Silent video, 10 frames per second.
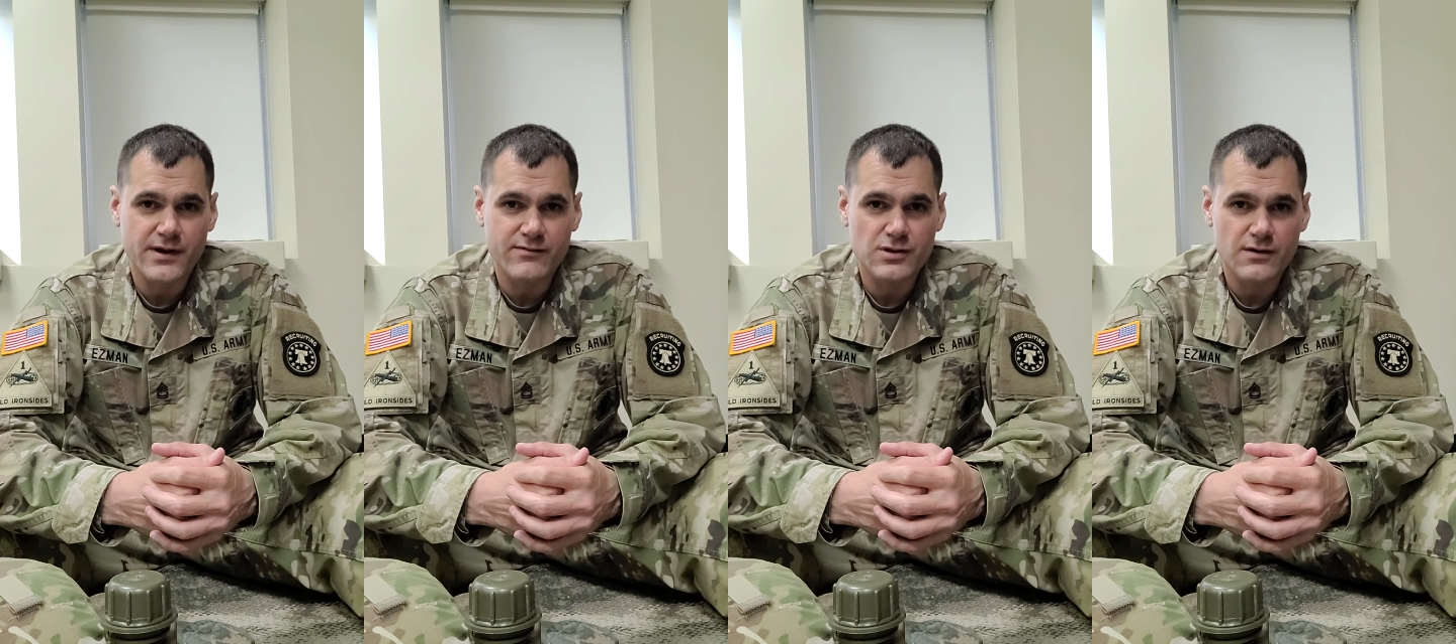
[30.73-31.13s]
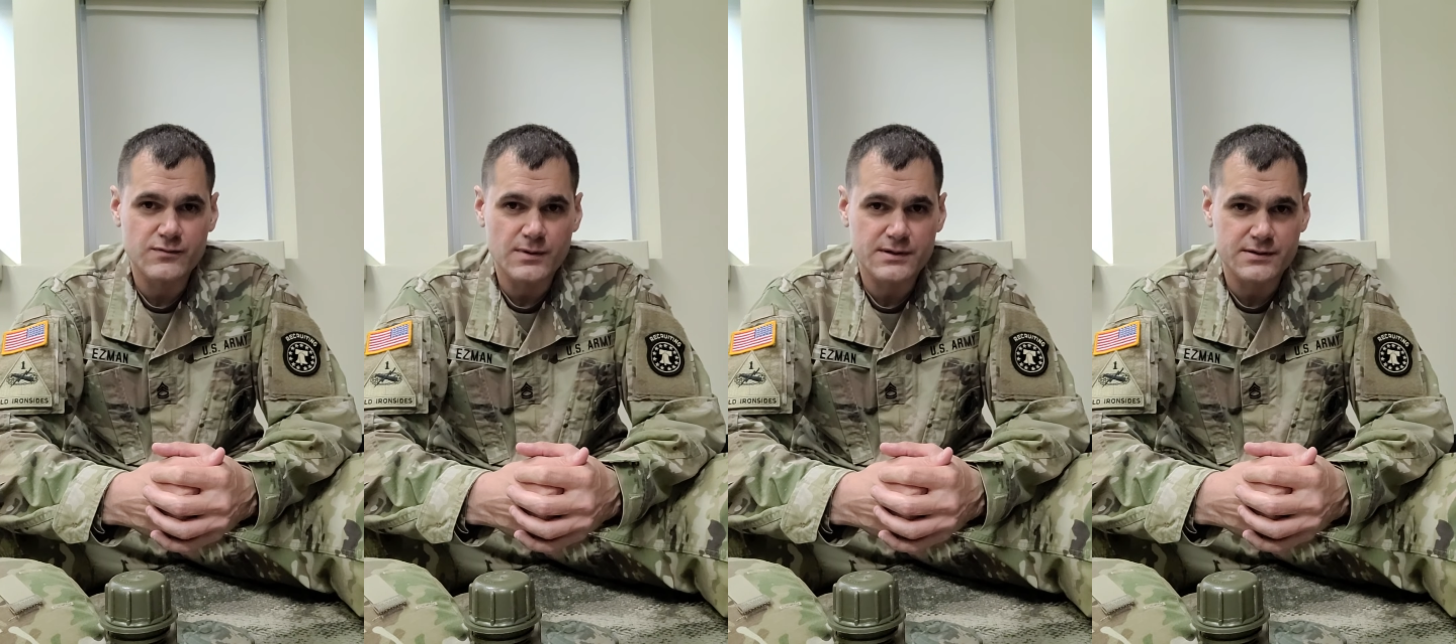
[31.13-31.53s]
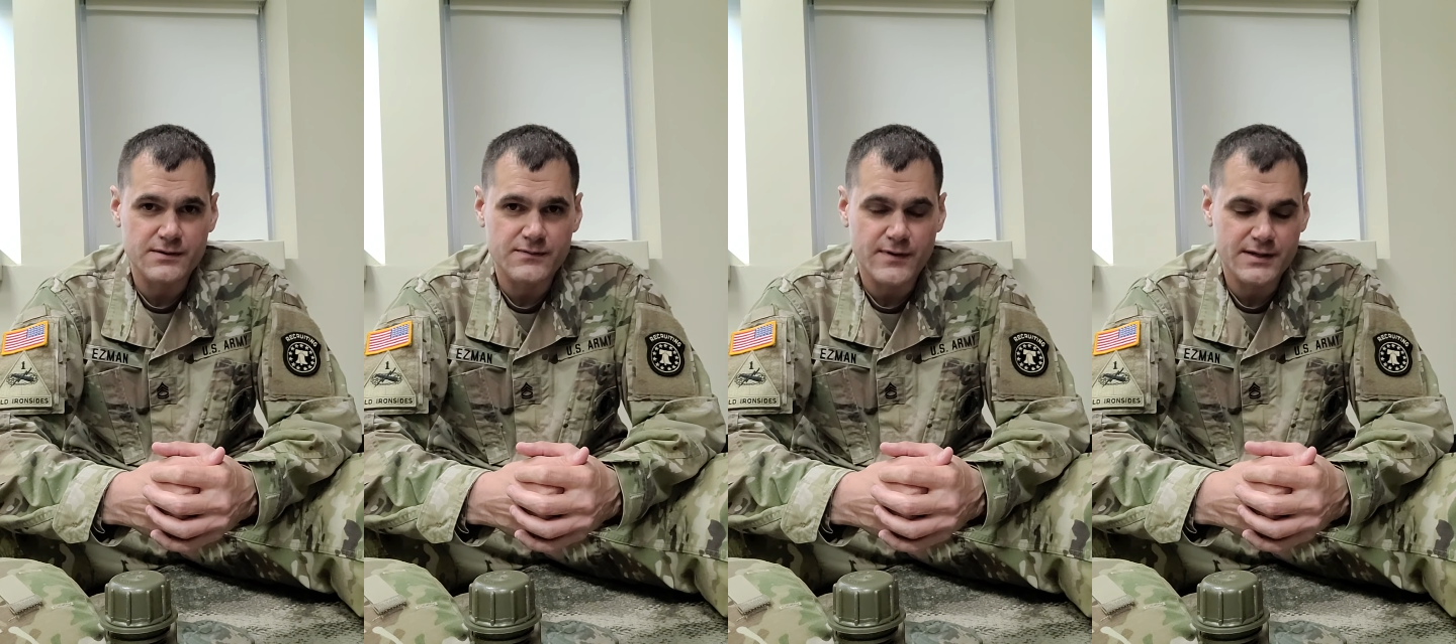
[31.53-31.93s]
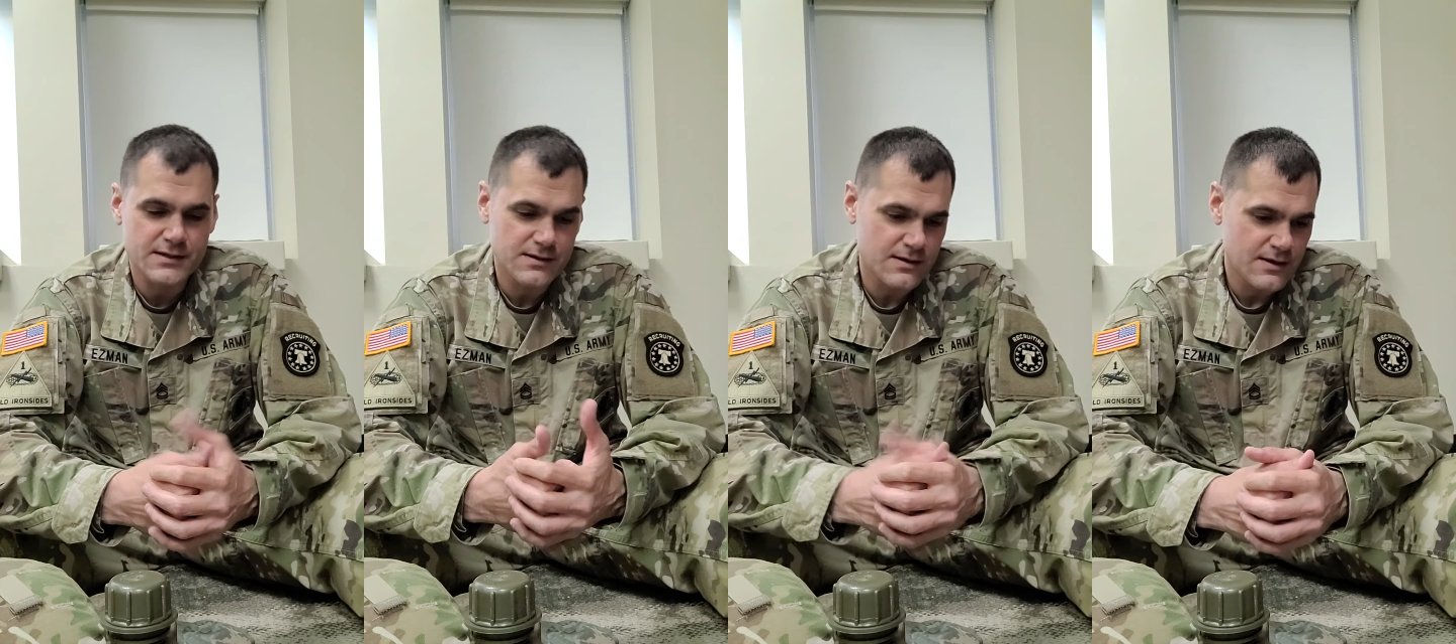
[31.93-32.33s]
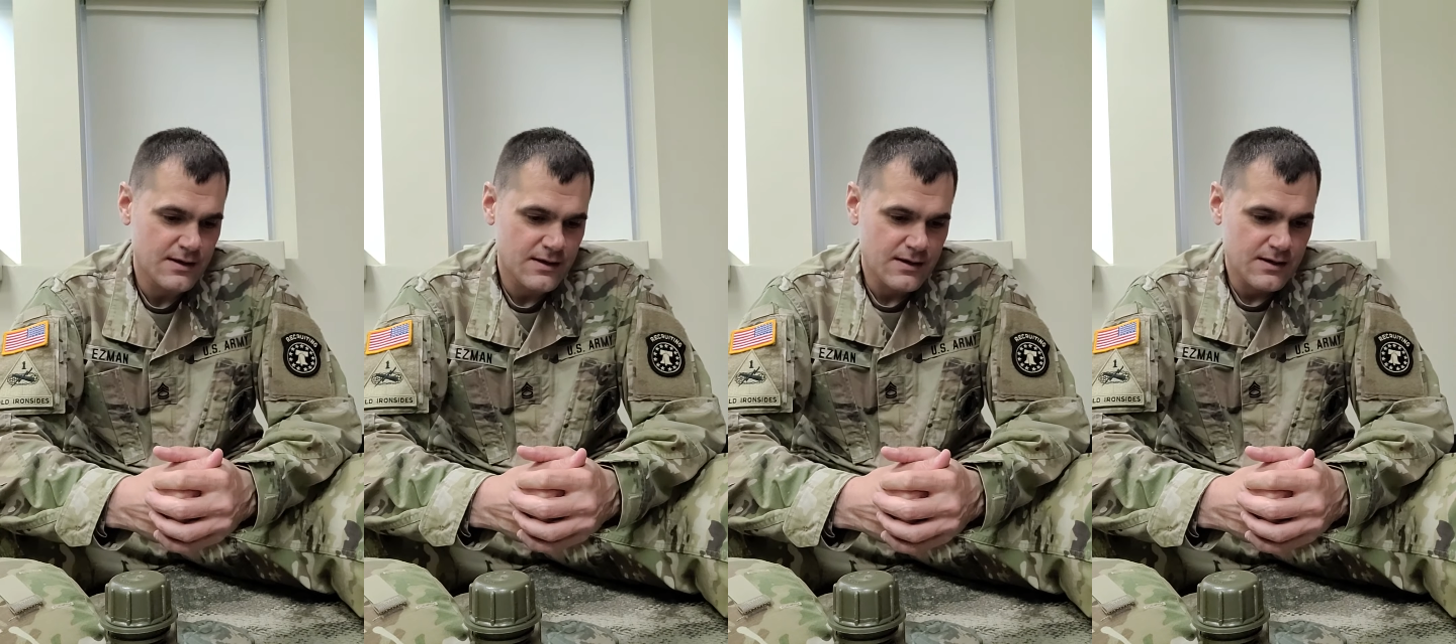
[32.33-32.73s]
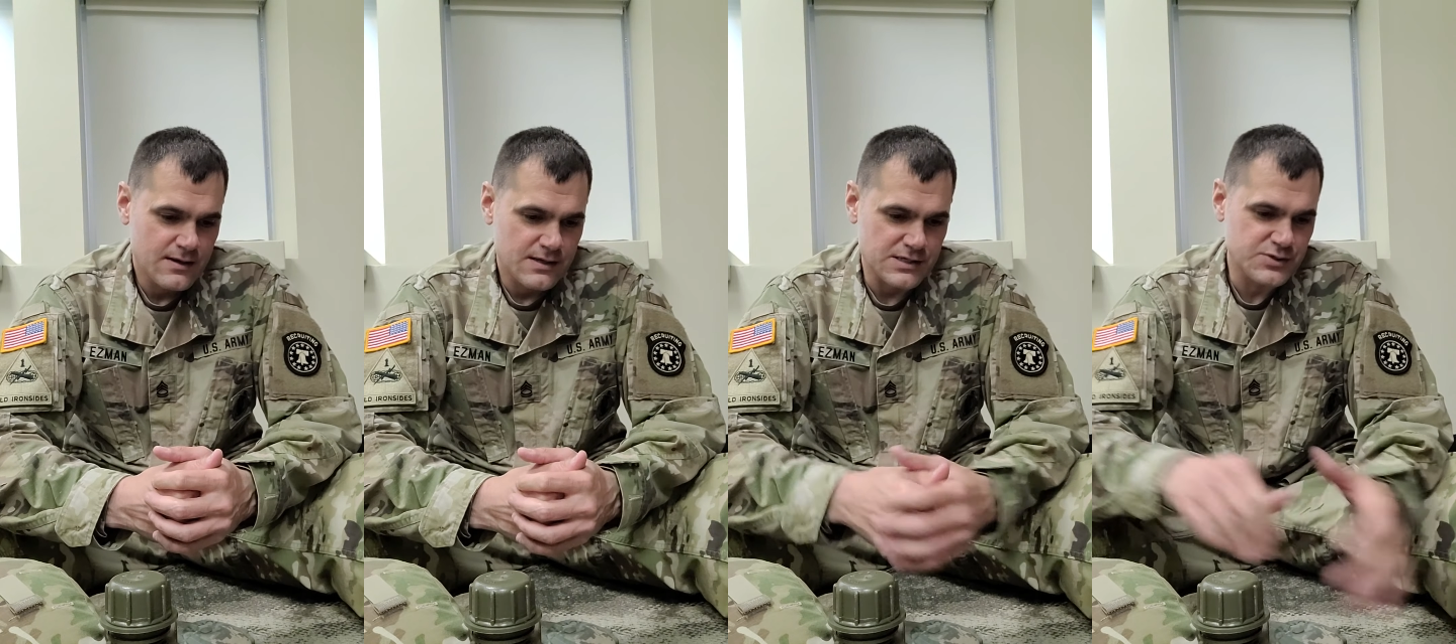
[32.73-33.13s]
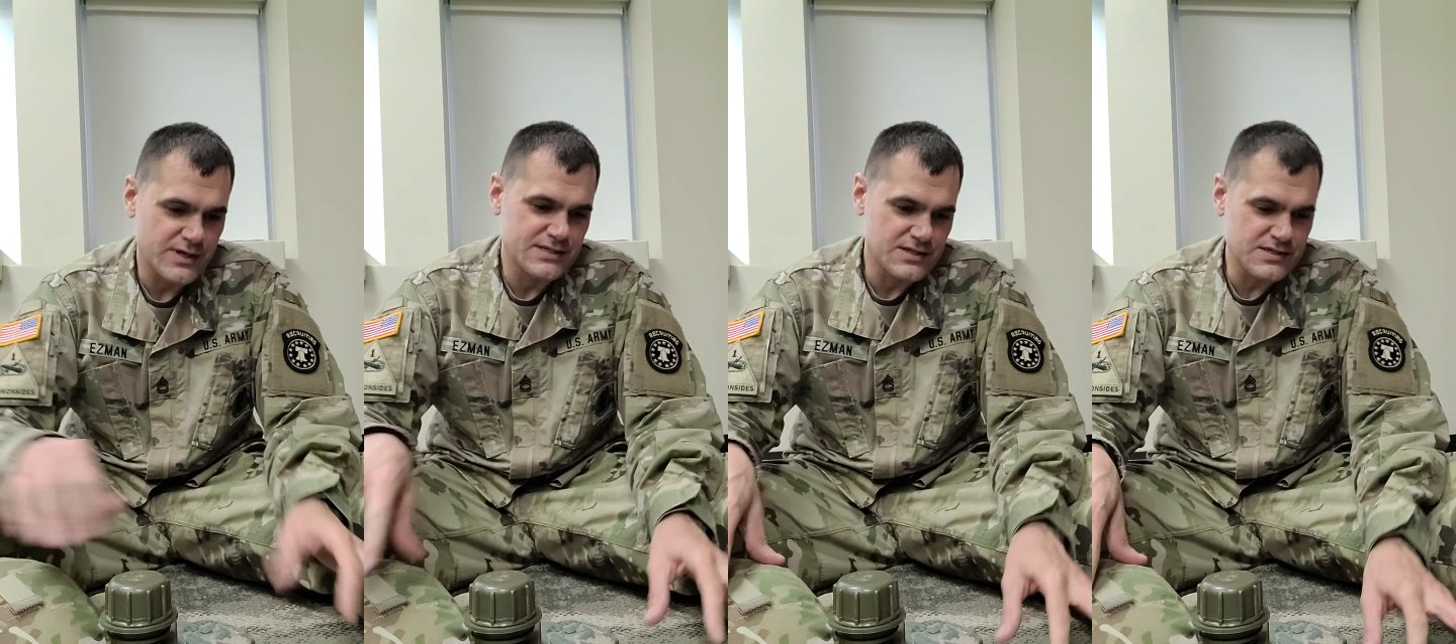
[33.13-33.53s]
or have a loved one or a friend that is interested.